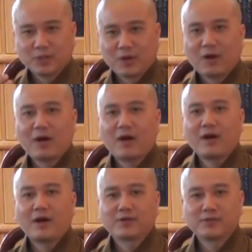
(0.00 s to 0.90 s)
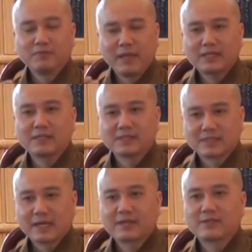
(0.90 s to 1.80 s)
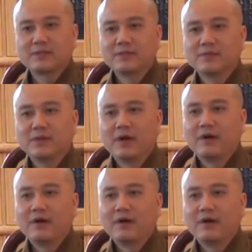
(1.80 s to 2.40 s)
draw or to make the statue